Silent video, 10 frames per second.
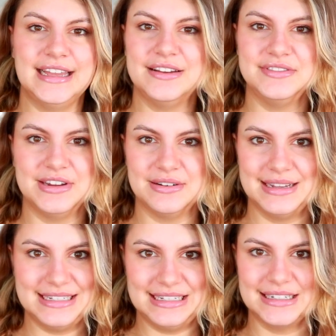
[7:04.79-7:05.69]
have no
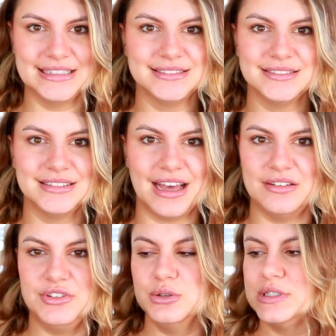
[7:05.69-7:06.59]
idea.
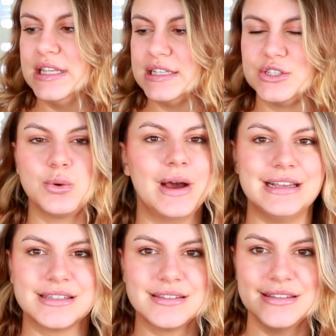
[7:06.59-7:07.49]
I've used this
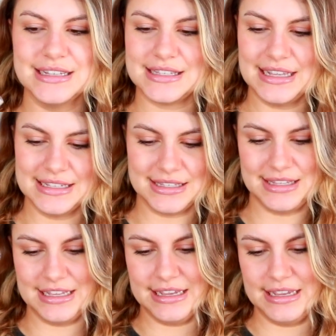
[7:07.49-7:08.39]
twice. This is
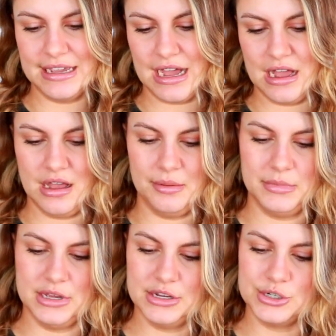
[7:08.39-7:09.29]
the
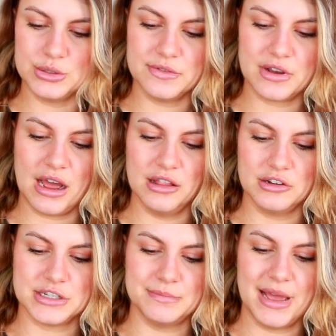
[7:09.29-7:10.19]
Dose of
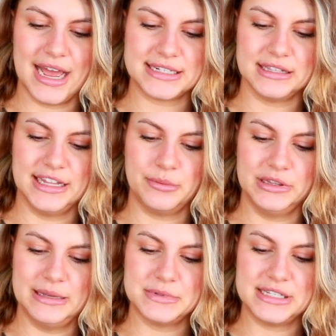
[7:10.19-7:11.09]
Colors Matte Liquid
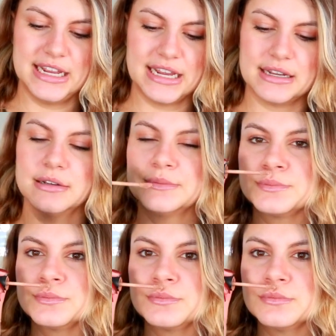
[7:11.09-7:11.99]
Lipstick.
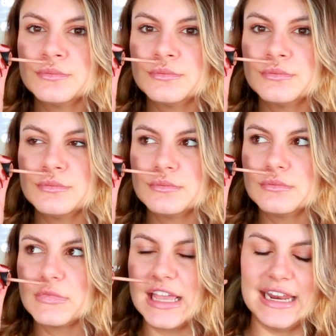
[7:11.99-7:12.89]

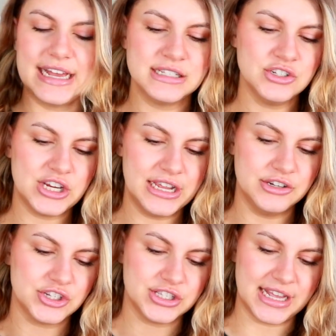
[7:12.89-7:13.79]
It hasn't
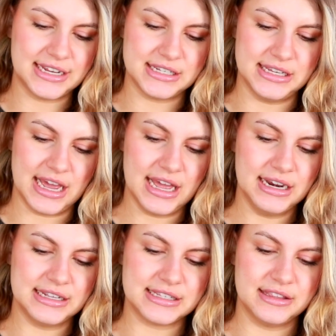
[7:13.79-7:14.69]
changed scent
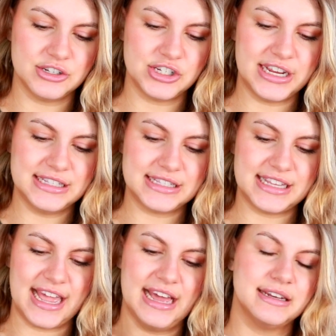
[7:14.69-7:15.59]
yet. It's in the shade
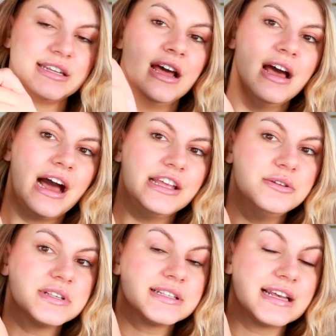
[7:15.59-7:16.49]
Sand. I
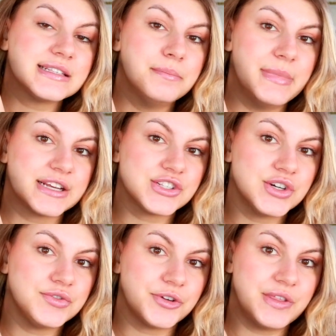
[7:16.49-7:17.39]
use this as a
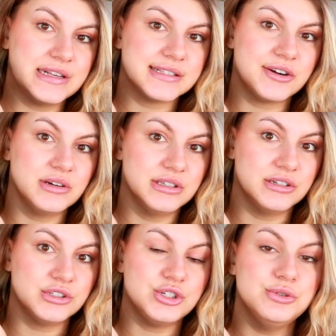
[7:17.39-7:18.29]
mixer for things that are a
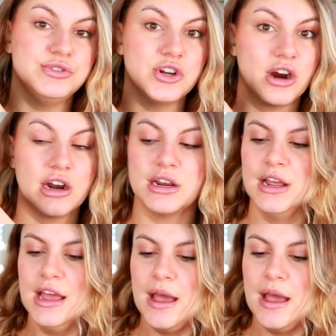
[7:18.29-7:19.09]
little too dark.